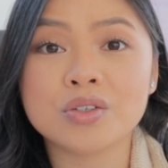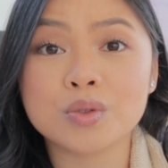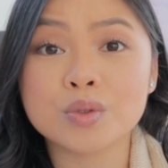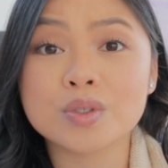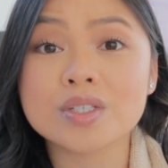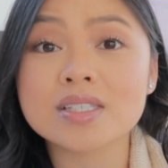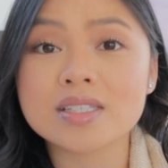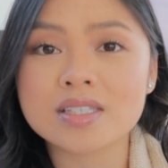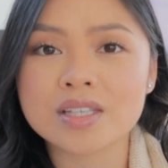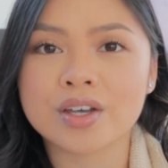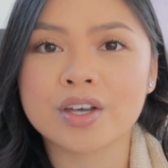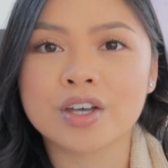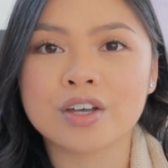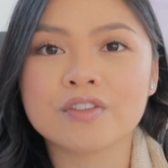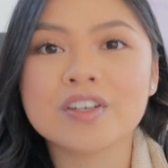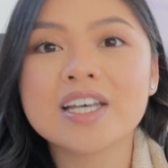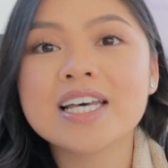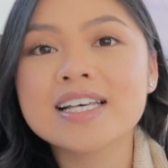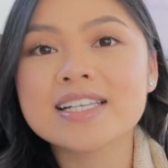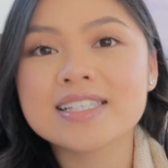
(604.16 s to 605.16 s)
you
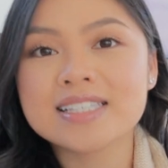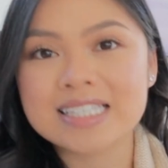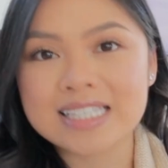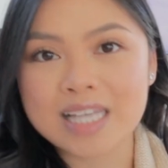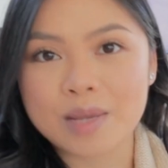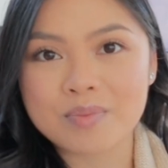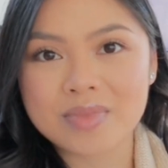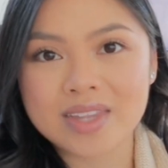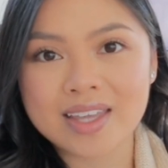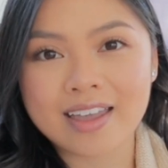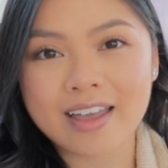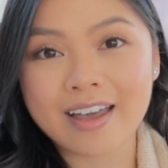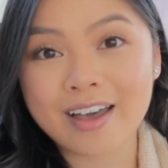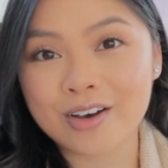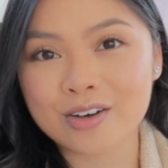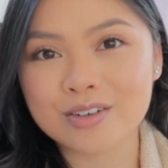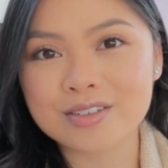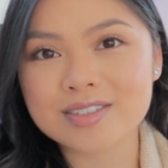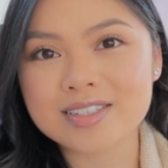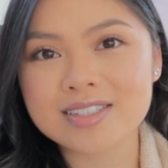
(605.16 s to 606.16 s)
deserve something
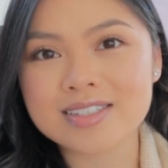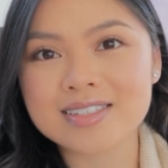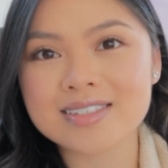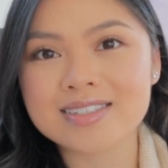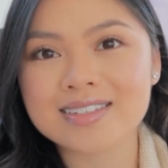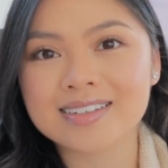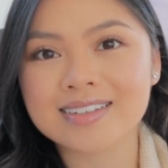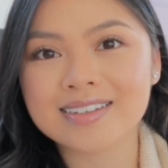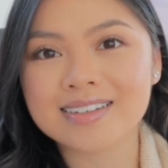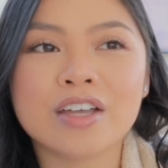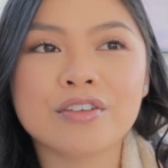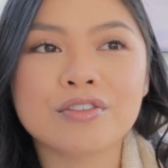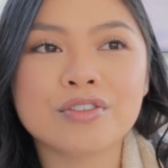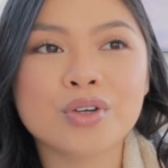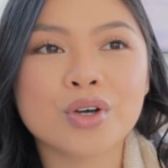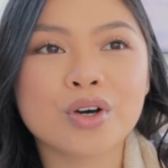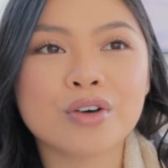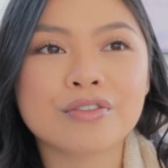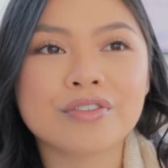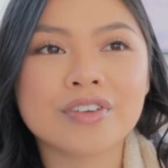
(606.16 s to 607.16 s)
else. If
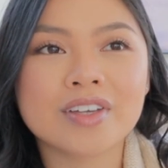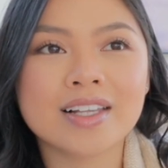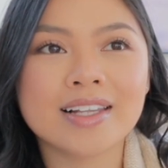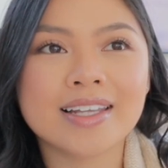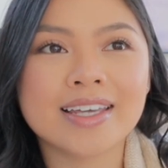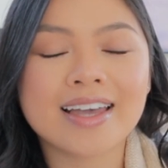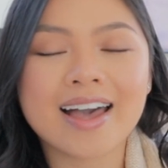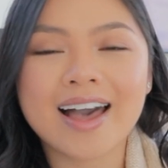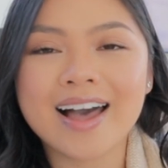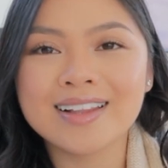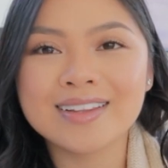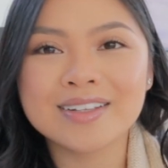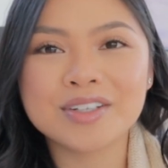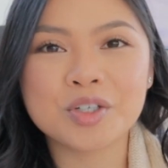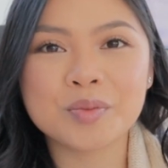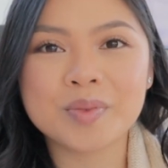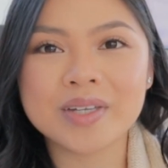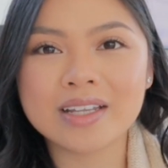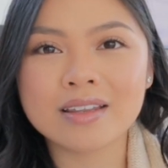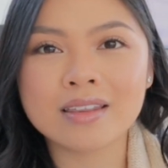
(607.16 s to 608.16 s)
you're feeling a
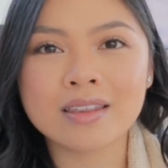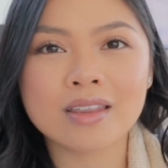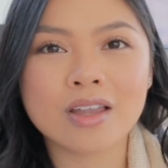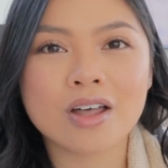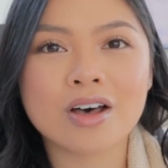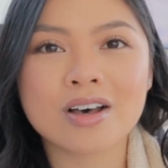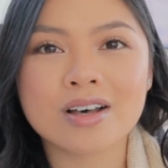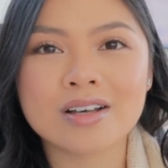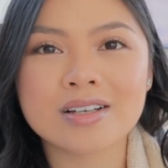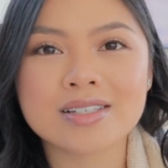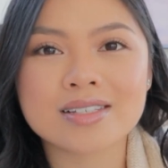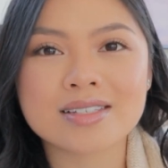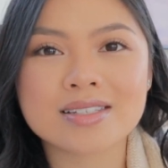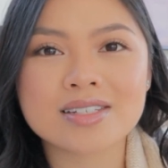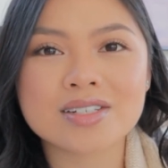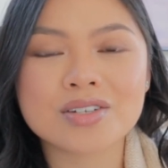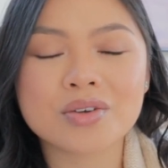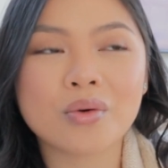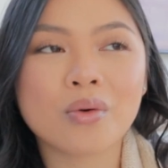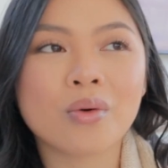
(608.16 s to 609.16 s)
little bit
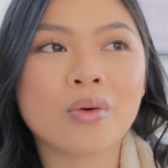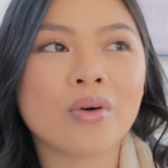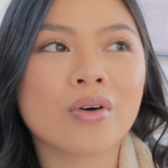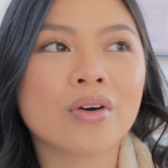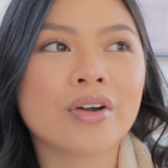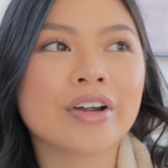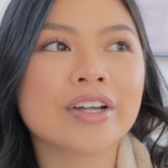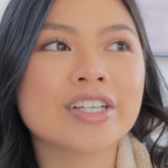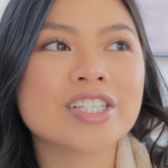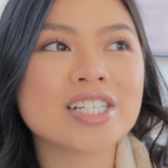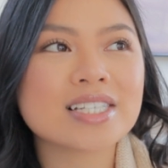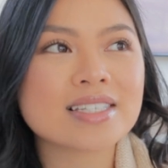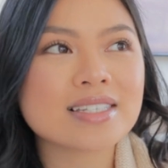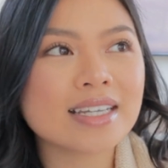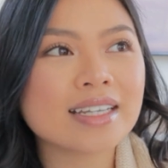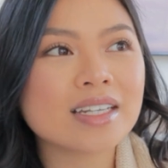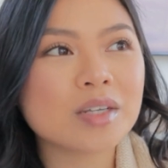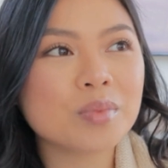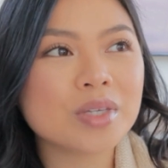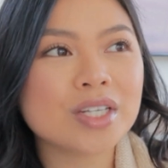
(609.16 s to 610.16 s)
lost or just
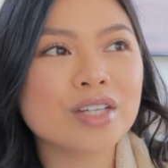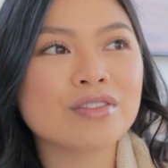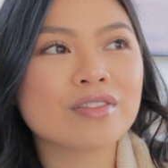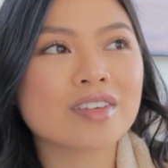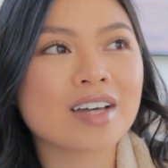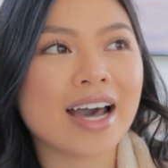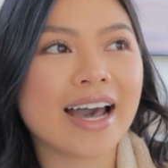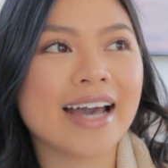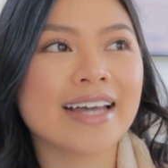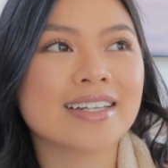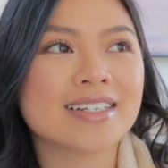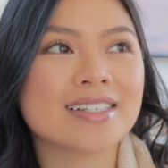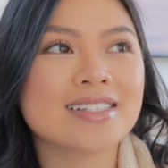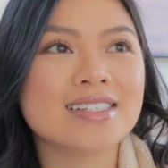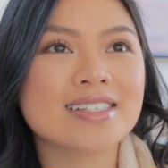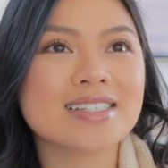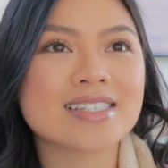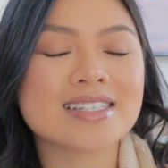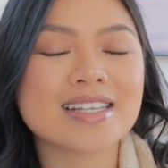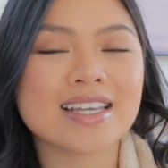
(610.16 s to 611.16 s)
need a bit of
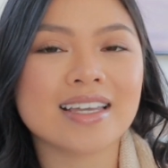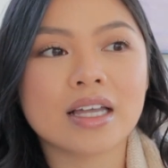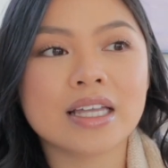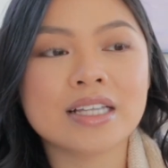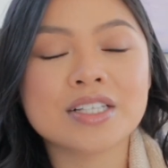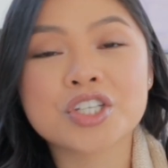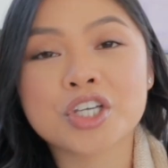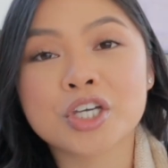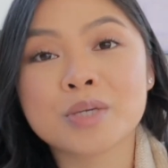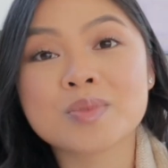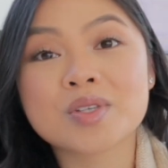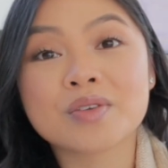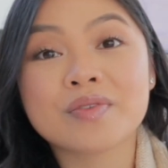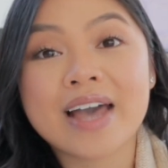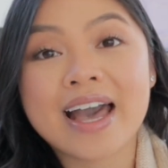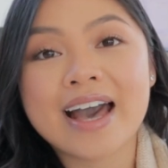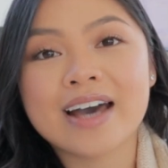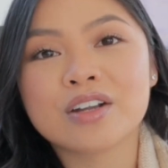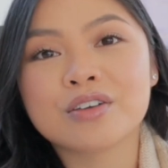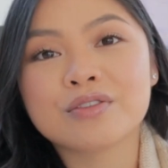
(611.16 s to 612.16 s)
guidance in terms of
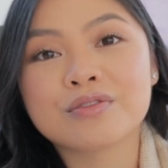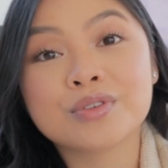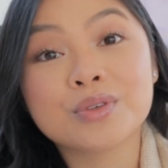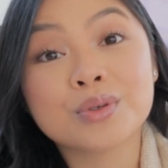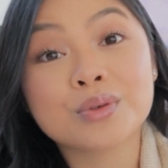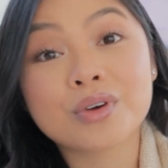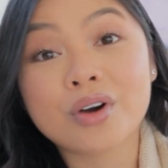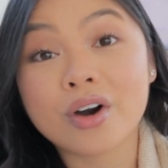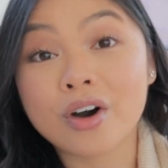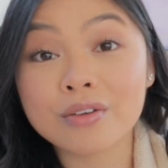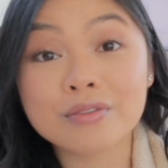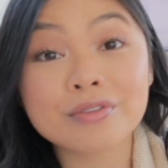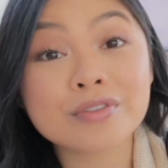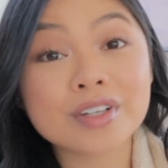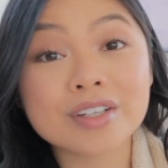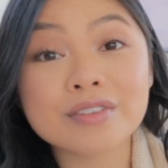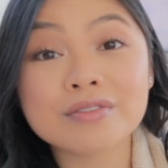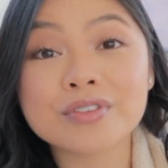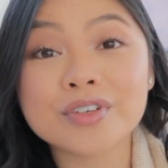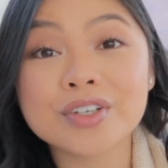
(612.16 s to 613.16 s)
how to feel
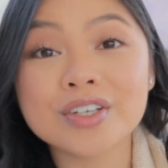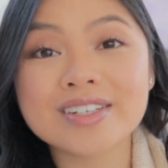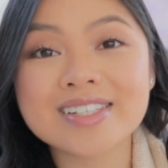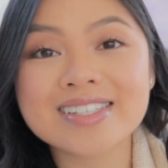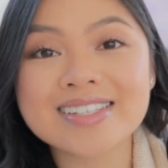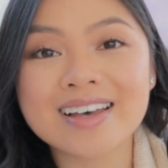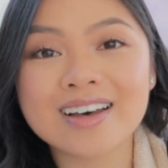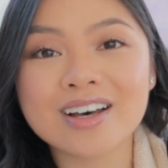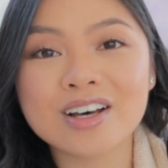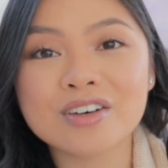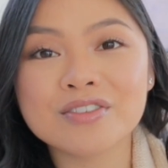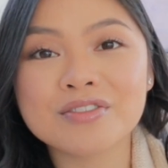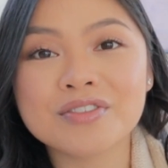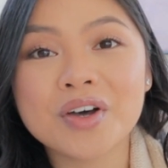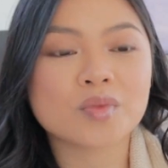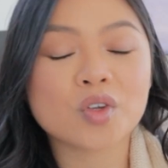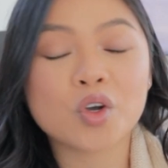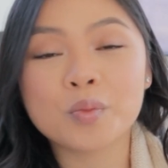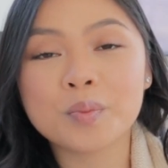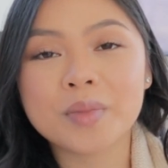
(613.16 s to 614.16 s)
confident for
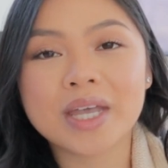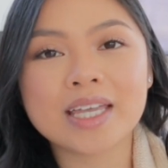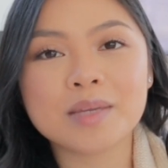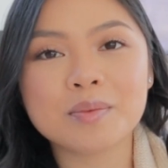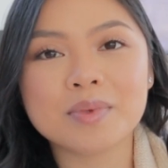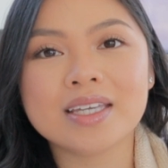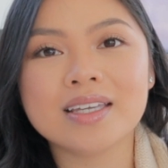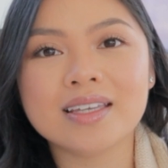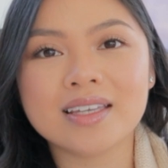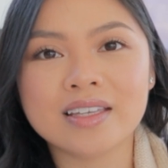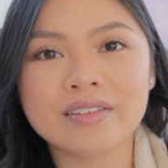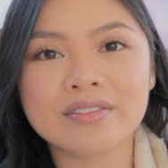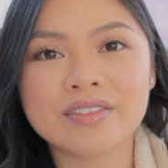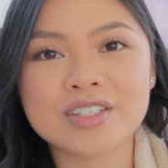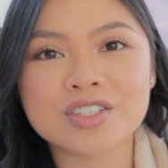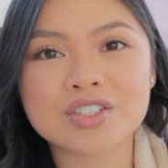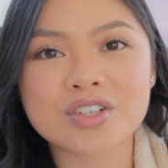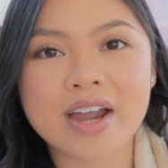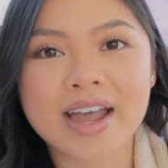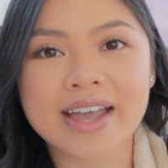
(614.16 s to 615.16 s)
yourself, or maybe
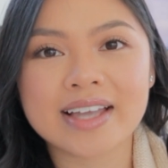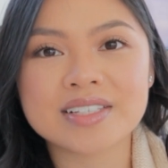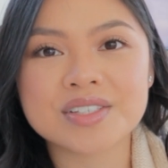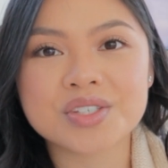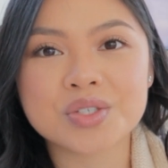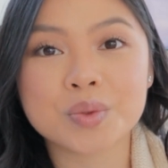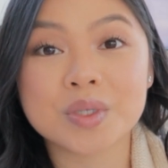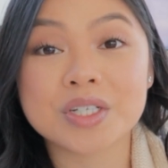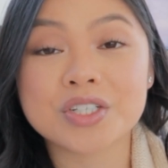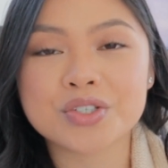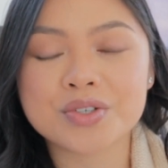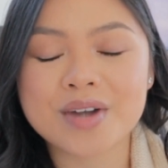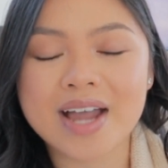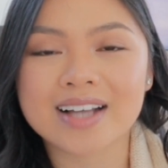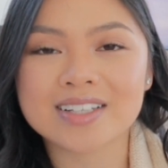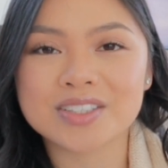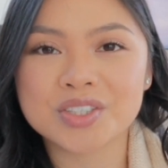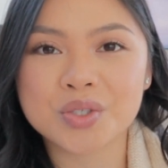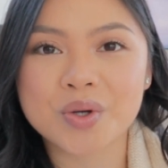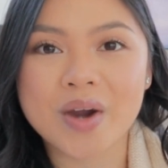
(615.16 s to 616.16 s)
even trying to
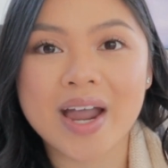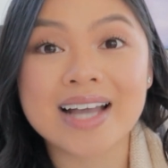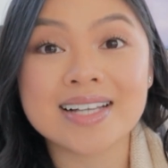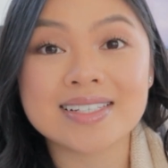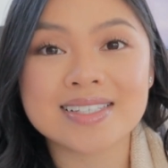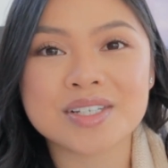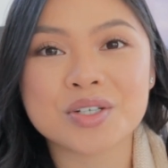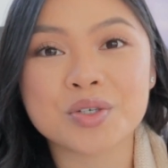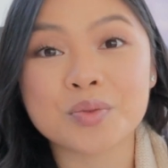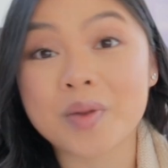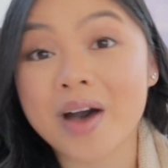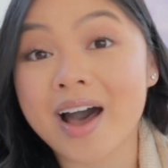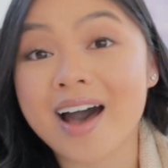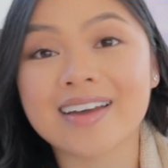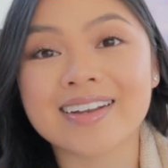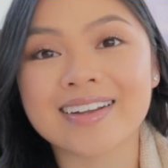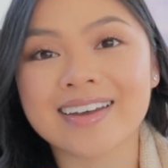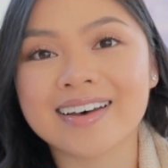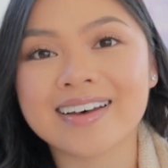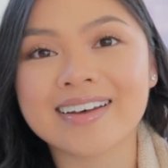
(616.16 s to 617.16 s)
attract your ideal
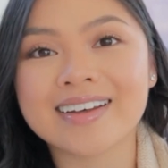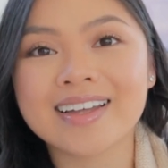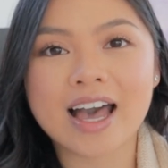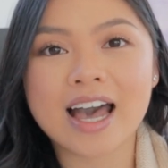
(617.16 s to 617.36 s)
partner,